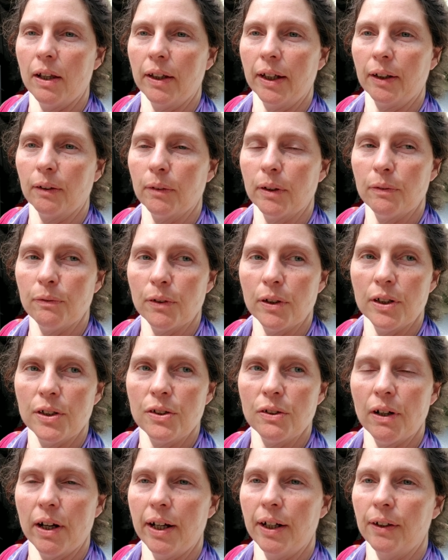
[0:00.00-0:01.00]
like a
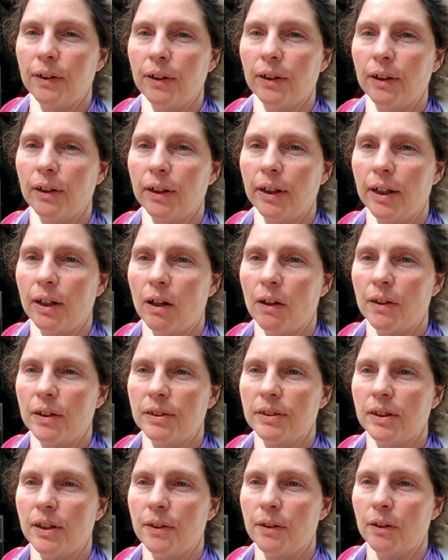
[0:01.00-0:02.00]
refrigerator and all
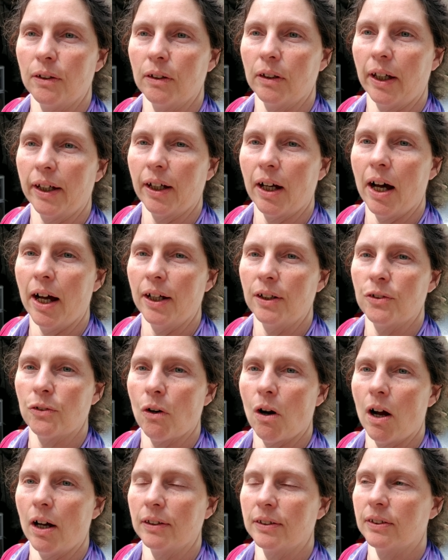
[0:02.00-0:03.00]
this other like high
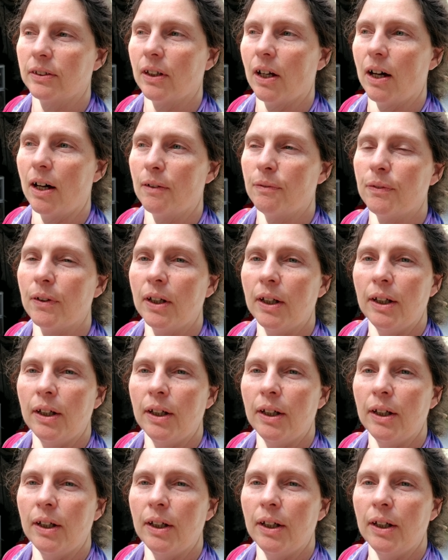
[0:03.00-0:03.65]
draw stuff,